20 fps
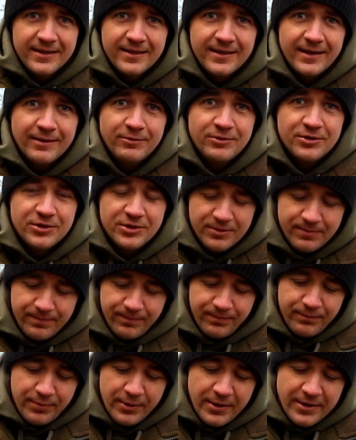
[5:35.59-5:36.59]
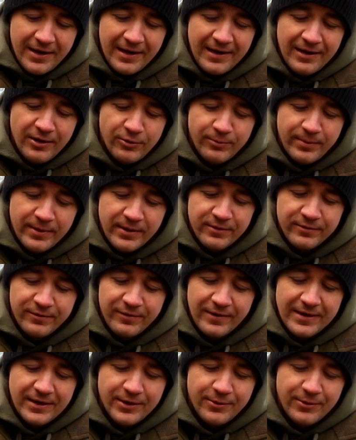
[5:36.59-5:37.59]
they would just put in a little bit of
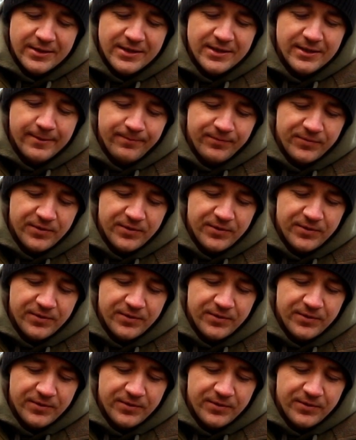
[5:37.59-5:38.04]
liquid,